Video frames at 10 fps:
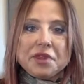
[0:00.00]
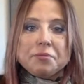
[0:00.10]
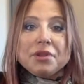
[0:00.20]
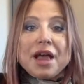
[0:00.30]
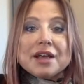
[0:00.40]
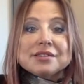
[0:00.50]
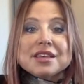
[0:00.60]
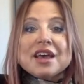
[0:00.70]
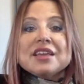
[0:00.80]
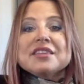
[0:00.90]
Plus,
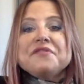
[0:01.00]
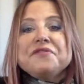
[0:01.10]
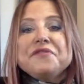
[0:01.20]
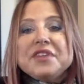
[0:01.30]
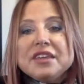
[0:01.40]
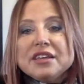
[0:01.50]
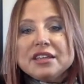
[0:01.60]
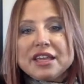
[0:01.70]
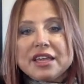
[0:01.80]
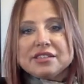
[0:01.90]
the
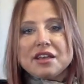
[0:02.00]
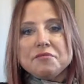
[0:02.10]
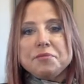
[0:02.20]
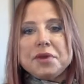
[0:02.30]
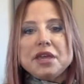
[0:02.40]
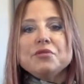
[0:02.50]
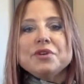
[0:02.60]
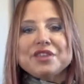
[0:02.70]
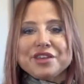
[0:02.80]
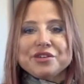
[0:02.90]
feelings of being
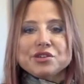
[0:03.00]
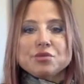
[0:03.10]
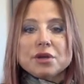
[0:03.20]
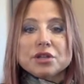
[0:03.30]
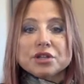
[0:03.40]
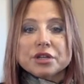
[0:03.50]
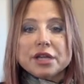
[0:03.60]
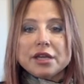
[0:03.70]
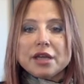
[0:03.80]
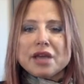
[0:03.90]
with others while
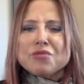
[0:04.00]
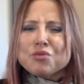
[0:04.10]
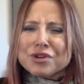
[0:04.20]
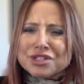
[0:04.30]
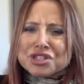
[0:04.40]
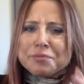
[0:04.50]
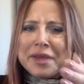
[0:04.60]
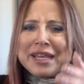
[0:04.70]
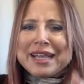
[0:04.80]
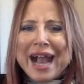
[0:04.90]
learning and
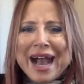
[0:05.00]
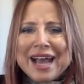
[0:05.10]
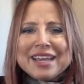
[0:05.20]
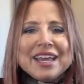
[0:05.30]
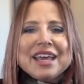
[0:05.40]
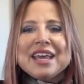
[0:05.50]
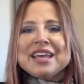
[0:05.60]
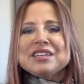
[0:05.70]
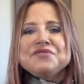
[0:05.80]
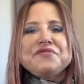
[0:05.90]
worshiping God
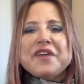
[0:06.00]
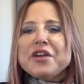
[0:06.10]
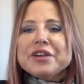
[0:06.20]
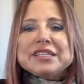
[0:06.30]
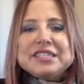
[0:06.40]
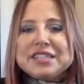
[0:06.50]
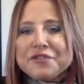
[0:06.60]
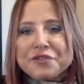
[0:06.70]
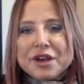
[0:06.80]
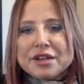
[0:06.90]
is very
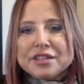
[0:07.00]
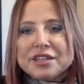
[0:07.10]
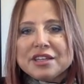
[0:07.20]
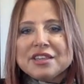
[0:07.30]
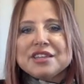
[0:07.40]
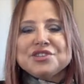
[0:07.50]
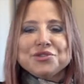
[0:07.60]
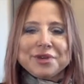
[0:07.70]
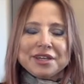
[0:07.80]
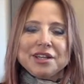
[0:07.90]
different than
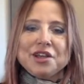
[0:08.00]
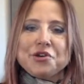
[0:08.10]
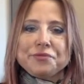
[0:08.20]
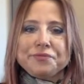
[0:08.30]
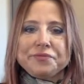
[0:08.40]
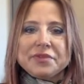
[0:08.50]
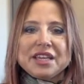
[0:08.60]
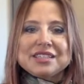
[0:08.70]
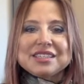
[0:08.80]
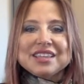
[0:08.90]
doing it alone.
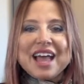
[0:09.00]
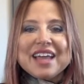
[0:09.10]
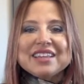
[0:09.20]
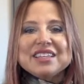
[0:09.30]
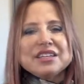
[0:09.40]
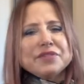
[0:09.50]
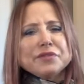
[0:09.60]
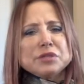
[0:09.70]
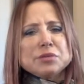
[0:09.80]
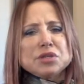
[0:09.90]
It's like the
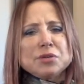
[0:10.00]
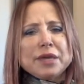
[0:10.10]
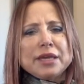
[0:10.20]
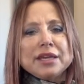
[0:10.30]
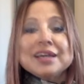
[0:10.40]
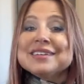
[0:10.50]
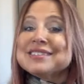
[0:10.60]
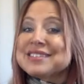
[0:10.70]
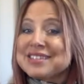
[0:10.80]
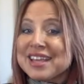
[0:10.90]
difference between
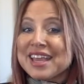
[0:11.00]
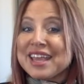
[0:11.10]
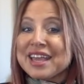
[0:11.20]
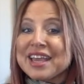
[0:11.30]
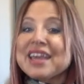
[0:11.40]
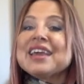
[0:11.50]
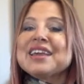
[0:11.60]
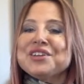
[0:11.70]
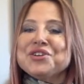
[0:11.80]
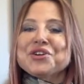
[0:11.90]
singing
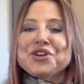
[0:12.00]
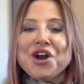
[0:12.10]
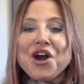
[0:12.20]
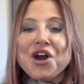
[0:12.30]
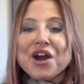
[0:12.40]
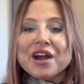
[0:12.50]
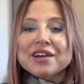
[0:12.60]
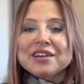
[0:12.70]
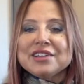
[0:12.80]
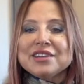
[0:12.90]
in your
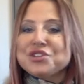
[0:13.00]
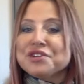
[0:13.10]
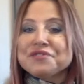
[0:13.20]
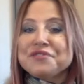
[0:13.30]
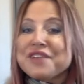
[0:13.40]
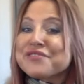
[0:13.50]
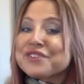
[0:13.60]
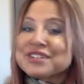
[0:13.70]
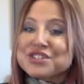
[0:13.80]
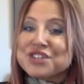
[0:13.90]
car to your
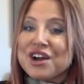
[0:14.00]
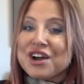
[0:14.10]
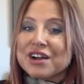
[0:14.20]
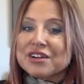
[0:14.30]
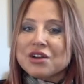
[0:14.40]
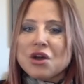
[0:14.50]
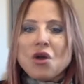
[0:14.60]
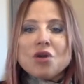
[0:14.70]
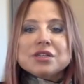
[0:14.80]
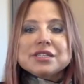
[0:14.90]
favorite song
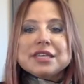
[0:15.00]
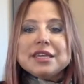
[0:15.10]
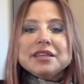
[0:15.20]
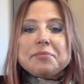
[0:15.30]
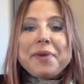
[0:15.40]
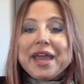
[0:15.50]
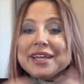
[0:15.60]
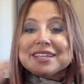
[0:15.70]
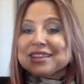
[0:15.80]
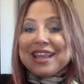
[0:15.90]
or seeing the
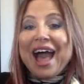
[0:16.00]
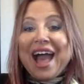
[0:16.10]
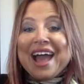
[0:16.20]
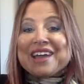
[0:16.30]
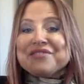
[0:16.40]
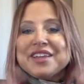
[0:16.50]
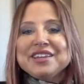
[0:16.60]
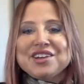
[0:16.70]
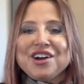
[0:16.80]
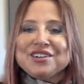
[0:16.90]
band live
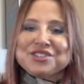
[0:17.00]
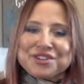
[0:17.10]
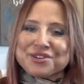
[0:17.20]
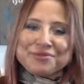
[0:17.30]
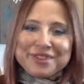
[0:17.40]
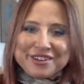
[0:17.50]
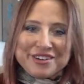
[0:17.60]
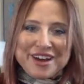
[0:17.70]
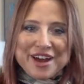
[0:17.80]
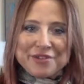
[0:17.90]
in concert with a
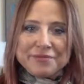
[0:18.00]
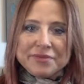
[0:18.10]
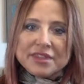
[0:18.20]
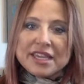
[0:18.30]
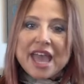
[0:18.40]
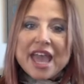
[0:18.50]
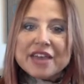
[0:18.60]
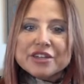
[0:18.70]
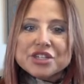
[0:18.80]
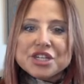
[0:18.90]
crowd. the
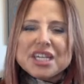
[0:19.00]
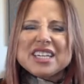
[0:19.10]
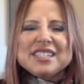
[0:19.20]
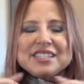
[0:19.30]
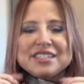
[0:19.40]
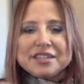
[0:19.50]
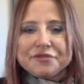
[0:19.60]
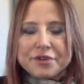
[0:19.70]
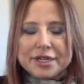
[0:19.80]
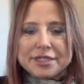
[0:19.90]
energy is
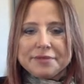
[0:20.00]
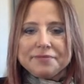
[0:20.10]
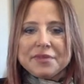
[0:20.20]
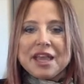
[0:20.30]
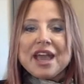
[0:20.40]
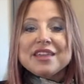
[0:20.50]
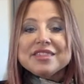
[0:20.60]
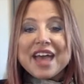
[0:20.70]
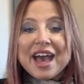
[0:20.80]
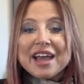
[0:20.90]
different. And
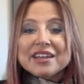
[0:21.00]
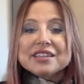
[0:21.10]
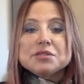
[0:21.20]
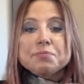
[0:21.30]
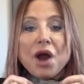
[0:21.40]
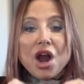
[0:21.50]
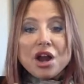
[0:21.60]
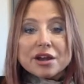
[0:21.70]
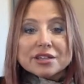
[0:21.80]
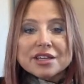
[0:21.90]
that is
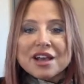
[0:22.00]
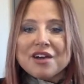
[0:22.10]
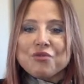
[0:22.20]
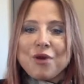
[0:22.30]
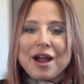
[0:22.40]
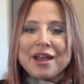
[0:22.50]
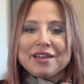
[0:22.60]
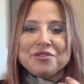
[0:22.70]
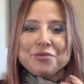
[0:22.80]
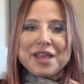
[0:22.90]
part of why
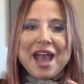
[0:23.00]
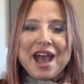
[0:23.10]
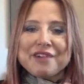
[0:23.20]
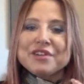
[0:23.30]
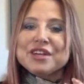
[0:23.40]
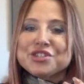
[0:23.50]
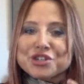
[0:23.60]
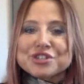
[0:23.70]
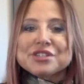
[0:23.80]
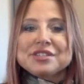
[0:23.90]
we have
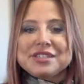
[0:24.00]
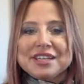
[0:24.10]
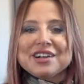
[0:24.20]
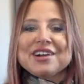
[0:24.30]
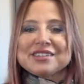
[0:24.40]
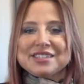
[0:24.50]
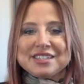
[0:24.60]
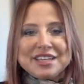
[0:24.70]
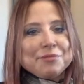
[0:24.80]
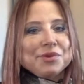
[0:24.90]
churches, synagogues,
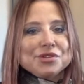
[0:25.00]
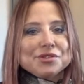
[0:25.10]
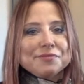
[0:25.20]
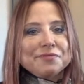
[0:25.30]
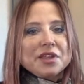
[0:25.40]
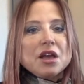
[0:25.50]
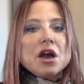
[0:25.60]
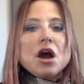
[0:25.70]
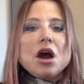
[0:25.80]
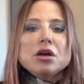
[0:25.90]
and temples.
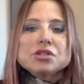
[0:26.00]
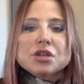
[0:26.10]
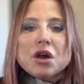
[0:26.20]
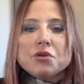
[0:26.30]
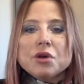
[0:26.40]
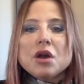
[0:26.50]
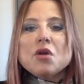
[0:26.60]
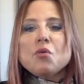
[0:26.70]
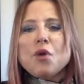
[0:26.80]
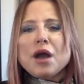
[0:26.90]
Also,
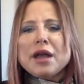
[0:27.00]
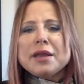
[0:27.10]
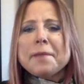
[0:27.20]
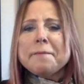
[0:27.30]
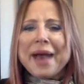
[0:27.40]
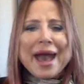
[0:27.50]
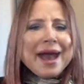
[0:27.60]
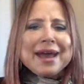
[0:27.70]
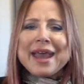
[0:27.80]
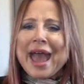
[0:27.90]
one
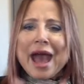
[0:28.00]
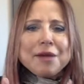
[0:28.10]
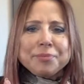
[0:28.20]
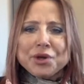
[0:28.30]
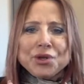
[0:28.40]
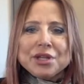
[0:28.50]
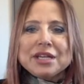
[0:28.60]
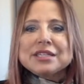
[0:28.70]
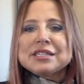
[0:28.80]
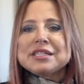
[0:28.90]
bad apple
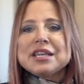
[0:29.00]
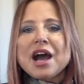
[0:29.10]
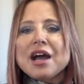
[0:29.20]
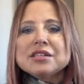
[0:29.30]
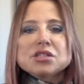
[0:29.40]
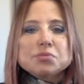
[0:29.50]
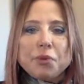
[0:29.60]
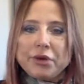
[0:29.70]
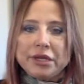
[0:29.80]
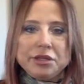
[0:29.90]
does not
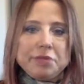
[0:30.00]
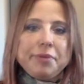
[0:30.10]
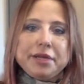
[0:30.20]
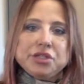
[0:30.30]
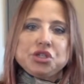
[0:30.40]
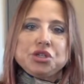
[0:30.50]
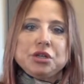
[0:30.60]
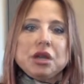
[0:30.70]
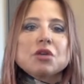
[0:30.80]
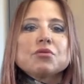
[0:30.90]
spoil the bunch.
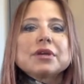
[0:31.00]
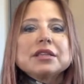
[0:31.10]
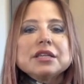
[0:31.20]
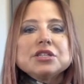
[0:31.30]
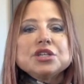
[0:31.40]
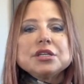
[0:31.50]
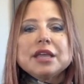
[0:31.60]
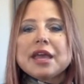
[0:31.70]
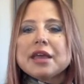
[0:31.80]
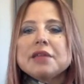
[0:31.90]
Religion
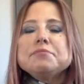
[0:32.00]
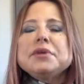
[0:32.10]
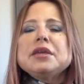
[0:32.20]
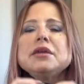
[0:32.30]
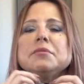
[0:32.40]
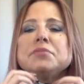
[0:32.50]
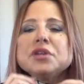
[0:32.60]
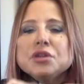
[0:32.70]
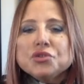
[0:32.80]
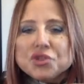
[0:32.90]
can be
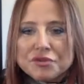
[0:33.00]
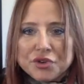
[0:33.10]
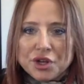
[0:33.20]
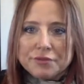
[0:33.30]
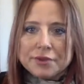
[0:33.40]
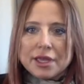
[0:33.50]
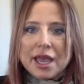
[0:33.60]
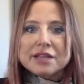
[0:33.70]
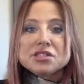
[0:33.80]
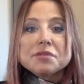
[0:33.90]
beautiful
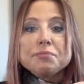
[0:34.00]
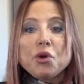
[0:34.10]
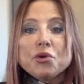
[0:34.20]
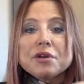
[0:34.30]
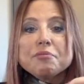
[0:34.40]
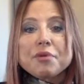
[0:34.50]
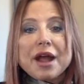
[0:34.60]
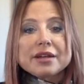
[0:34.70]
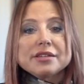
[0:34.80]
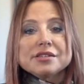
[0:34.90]
and supportive
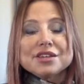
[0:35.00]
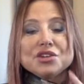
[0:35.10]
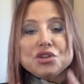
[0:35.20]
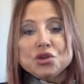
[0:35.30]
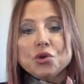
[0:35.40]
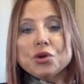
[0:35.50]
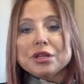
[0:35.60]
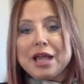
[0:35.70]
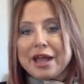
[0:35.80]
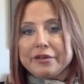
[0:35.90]
practice in your
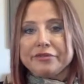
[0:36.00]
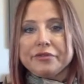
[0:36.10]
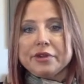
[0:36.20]
life.